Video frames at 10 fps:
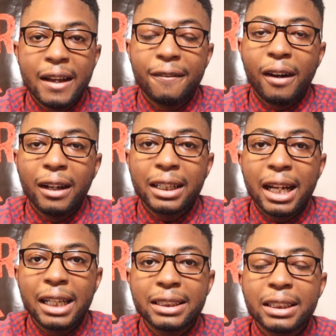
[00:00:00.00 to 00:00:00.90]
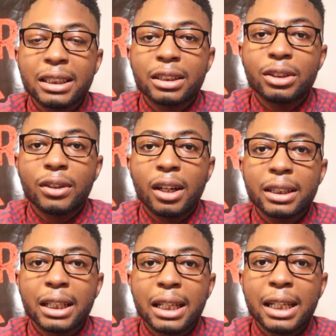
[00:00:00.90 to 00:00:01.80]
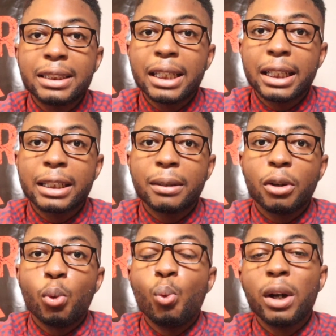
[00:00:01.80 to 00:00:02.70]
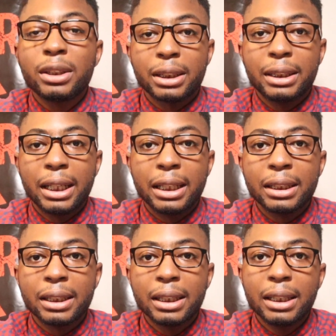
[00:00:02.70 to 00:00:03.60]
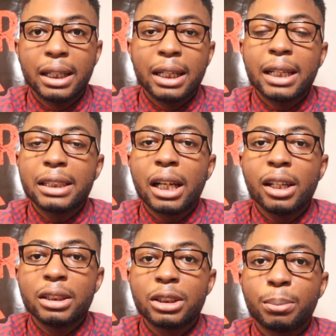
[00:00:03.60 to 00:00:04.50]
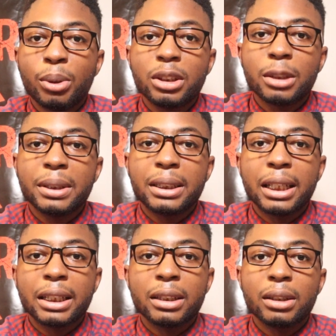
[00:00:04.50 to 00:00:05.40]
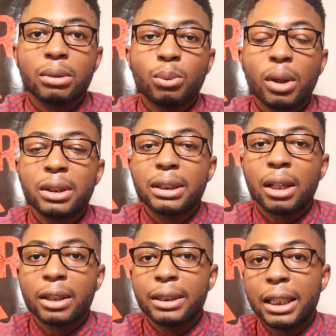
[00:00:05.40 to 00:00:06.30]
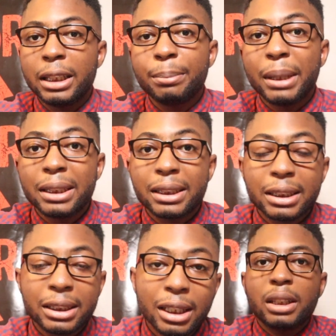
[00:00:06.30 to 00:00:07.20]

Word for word: Folic acid is a drug that I take once a day. And that's how it's supposed to be taken, once on a daily basis.